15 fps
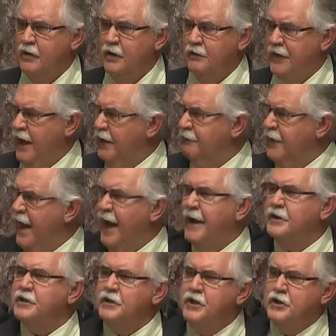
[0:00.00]
They've
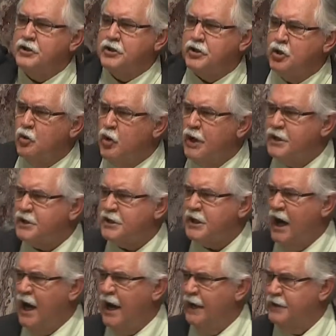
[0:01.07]
had
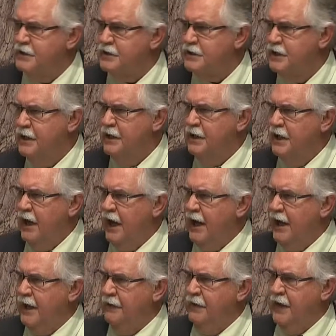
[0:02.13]
suicides
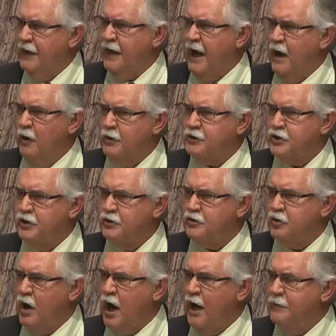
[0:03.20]
in the Cowichan
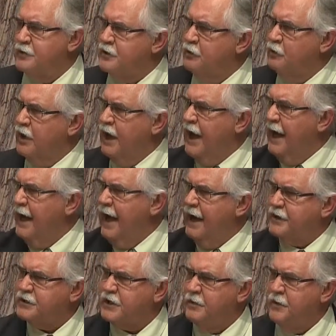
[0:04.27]
tribes. And when I
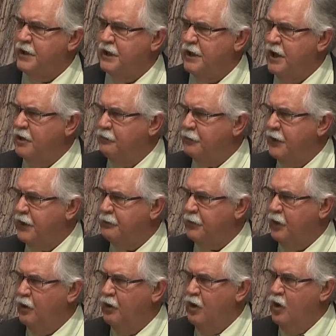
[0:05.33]
asked some of the young people,